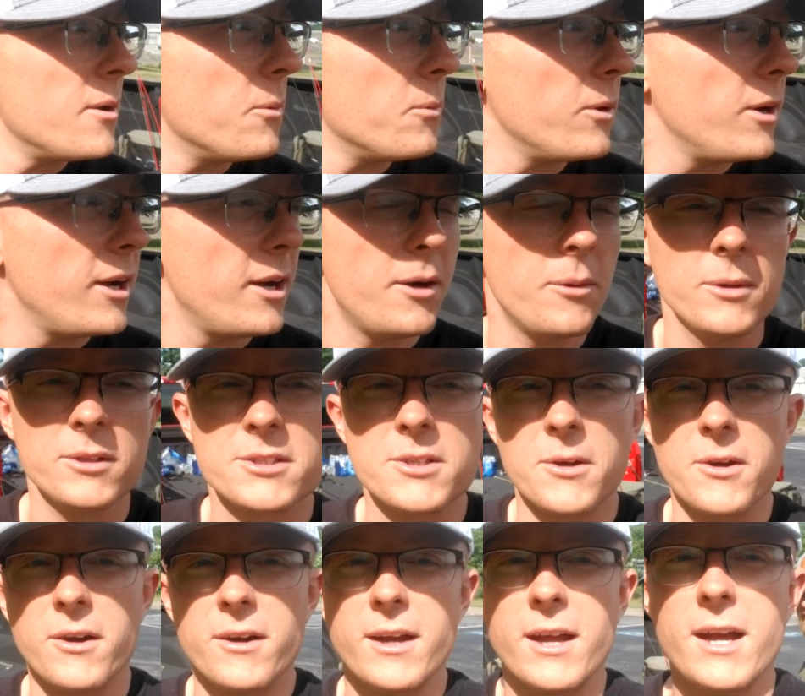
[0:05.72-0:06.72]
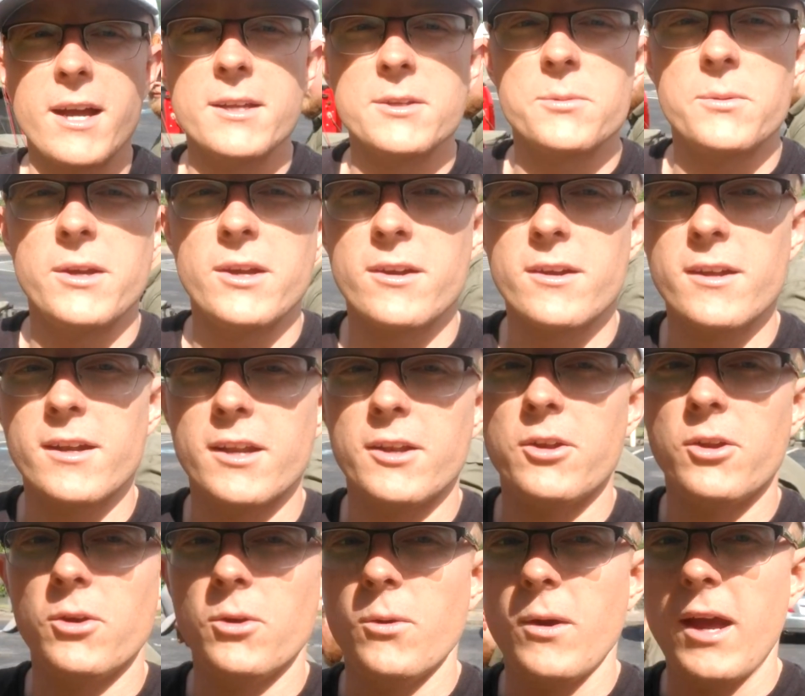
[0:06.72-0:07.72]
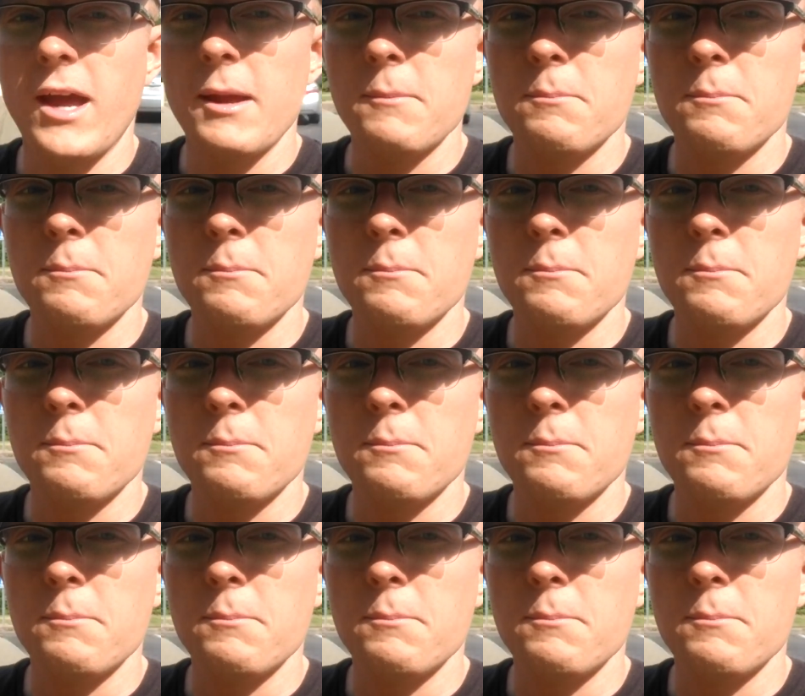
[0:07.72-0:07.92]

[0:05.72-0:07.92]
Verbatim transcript: Well, what's going on, guys? We are going to do a